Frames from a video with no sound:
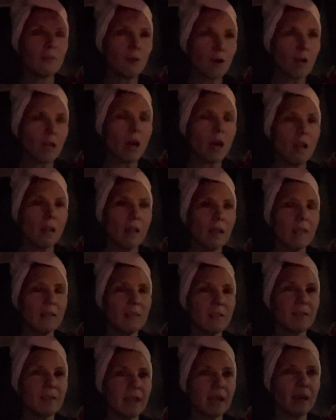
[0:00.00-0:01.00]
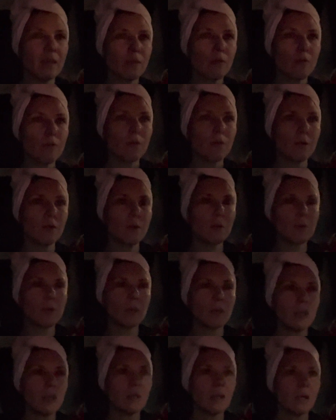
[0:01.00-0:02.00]
Fort Collins down through
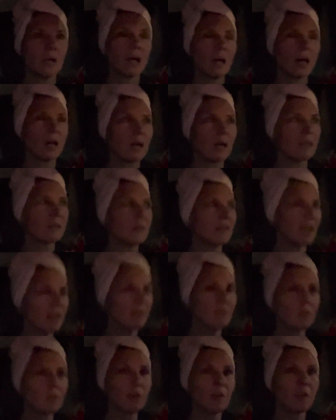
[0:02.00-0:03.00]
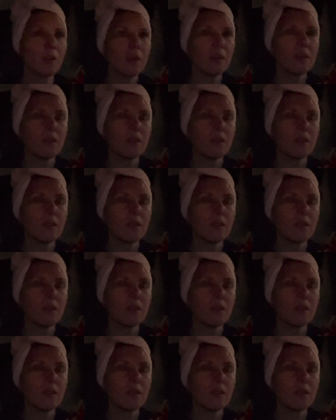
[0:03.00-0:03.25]
uh, Denver,